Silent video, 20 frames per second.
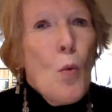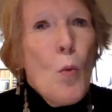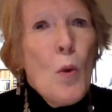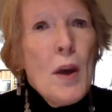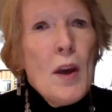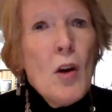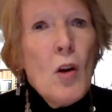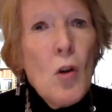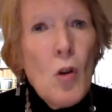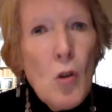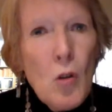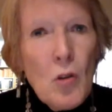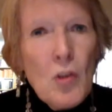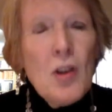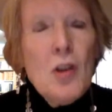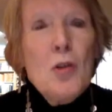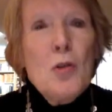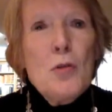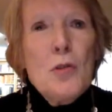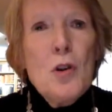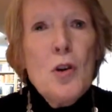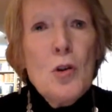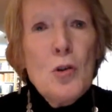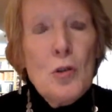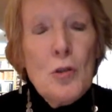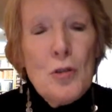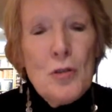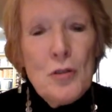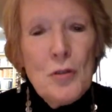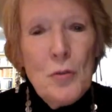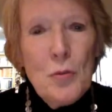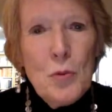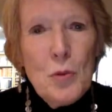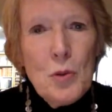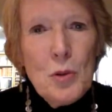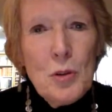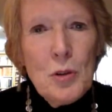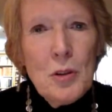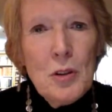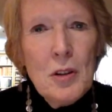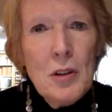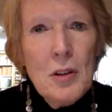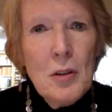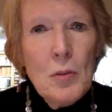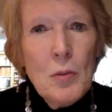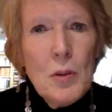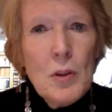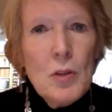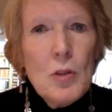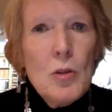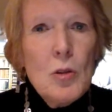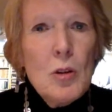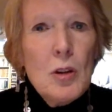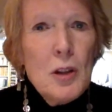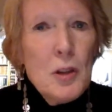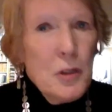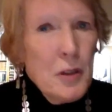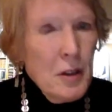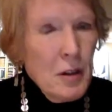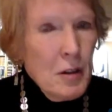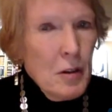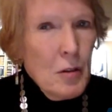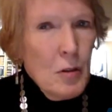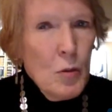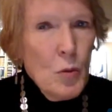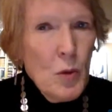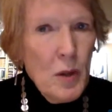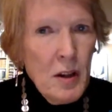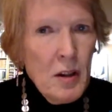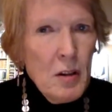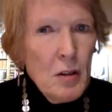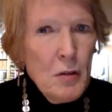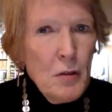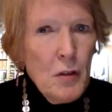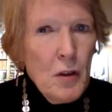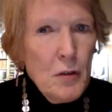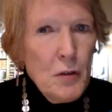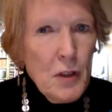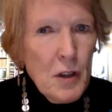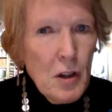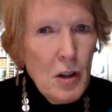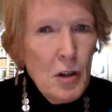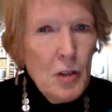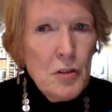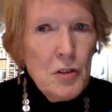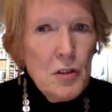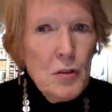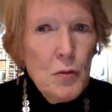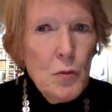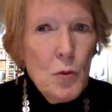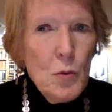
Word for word: We all know the horrors of war. We all, I think, are aware of, of the costs